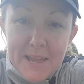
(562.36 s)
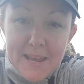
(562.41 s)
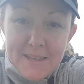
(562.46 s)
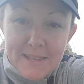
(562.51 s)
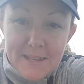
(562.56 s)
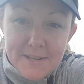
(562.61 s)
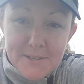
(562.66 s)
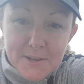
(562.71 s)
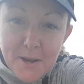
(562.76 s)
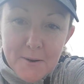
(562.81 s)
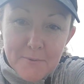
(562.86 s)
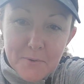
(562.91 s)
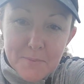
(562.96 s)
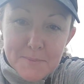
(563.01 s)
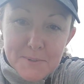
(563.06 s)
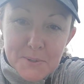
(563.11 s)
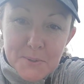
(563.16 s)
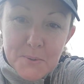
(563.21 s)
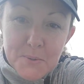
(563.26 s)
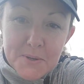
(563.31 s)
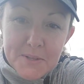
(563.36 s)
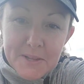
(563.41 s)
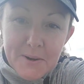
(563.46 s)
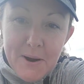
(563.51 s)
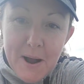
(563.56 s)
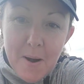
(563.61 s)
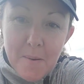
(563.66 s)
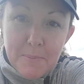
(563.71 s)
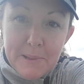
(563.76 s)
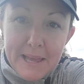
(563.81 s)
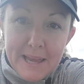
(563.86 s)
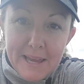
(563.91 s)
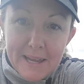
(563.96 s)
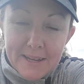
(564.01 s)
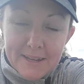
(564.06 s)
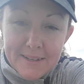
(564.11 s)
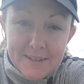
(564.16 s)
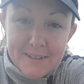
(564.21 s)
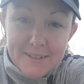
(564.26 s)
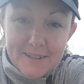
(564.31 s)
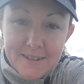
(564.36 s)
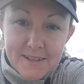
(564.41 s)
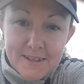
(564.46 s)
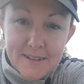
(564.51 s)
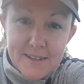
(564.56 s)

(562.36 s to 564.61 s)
playing. They just got home from school and they're out playing.